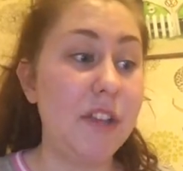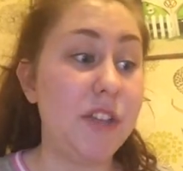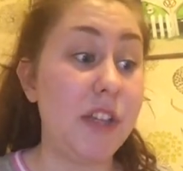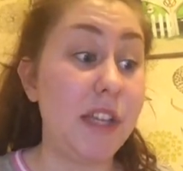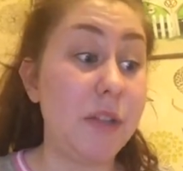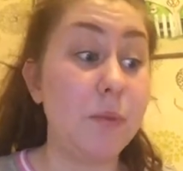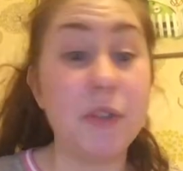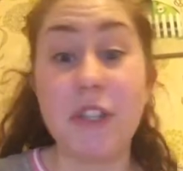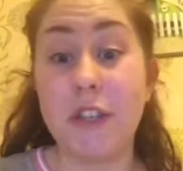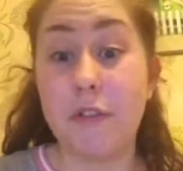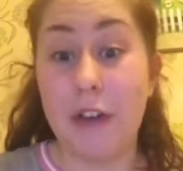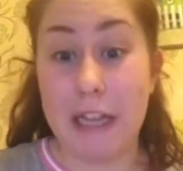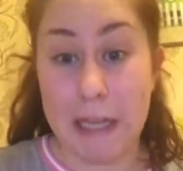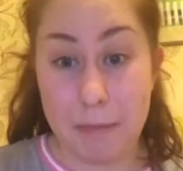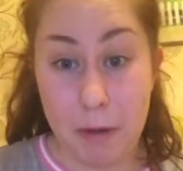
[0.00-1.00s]
So this was a
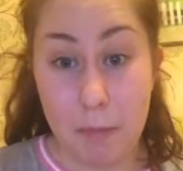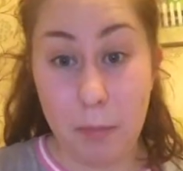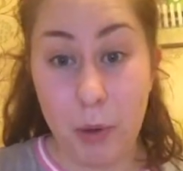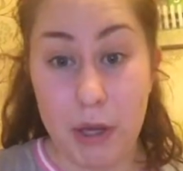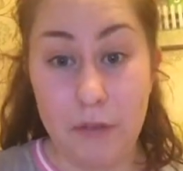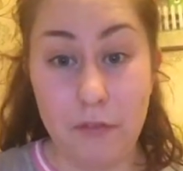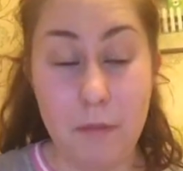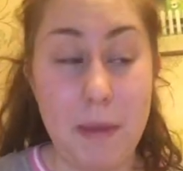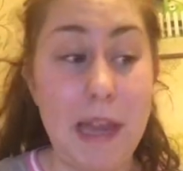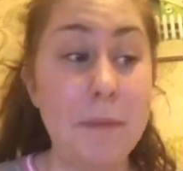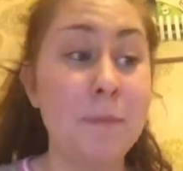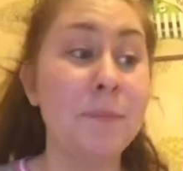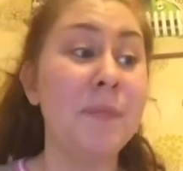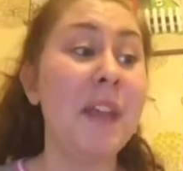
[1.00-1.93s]
development point for me,